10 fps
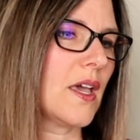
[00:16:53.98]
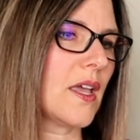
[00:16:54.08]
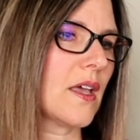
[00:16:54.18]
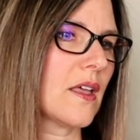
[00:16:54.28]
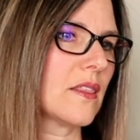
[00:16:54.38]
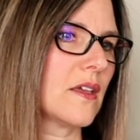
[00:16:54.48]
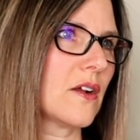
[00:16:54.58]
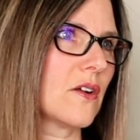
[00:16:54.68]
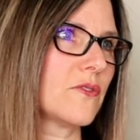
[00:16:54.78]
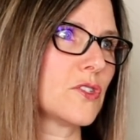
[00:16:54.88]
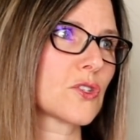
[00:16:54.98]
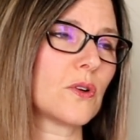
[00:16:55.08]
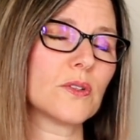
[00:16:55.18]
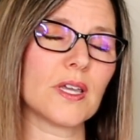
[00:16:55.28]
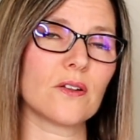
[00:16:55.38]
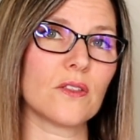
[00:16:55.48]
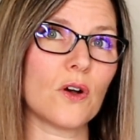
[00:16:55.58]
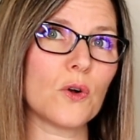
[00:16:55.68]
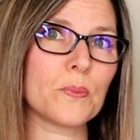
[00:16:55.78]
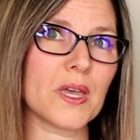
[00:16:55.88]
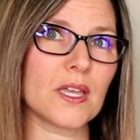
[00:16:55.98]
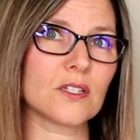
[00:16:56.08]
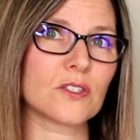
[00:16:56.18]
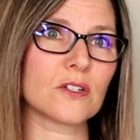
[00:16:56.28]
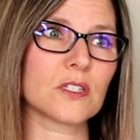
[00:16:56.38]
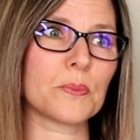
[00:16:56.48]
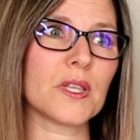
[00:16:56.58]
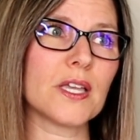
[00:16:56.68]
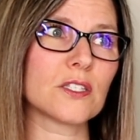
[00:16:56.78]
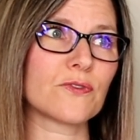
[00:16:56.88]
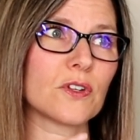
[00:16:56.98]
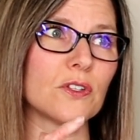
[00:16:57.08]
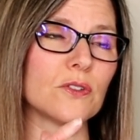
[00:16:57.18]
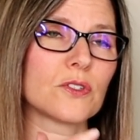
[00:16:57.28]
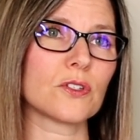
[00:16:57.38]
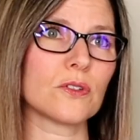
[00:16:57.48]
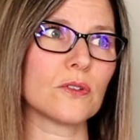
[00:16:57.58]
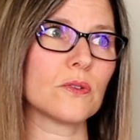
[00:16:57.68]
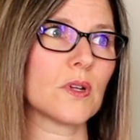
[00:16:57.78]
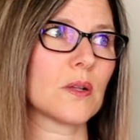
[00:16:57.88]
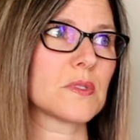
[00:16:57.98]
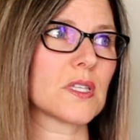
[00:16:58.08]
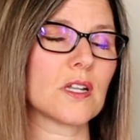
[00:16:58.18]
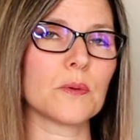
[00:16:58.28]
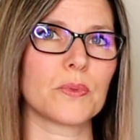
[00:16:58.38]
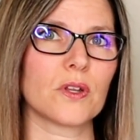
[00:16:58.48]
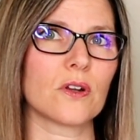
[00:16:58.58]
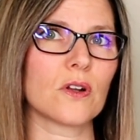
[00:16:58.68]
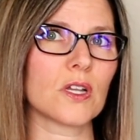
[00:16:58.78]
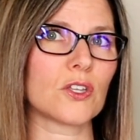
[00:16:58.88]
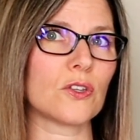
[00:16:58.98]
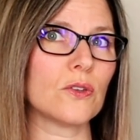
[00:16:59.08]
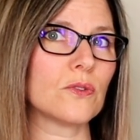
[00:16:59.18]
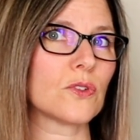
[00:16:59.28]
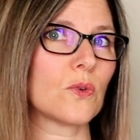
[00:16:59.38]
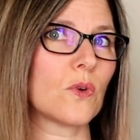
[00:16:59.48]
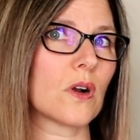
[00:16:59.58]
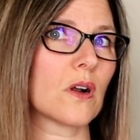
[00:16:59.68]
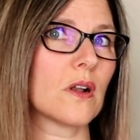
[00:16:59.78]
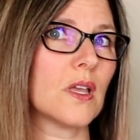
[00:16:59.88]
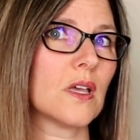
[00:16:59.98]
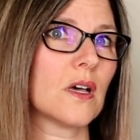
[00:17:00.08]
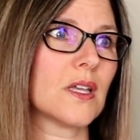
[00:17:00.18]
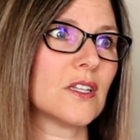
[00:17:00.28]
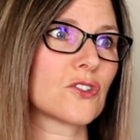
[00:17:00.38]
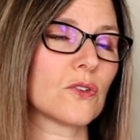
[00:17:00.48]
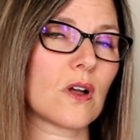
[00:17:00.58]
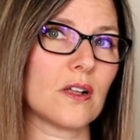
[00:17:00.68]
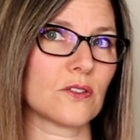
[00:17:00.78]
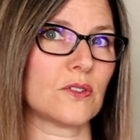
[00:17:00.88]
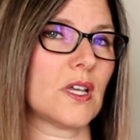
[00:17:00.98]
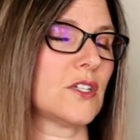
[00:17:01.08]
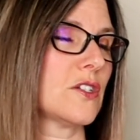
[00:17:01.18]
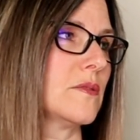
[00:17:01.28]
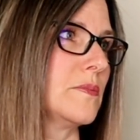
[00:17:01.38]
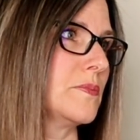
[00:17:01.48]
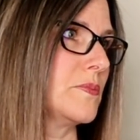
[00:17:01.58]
And there, if you scroll down on the home page, there's a place for you to um, set up your acute or initial consultation.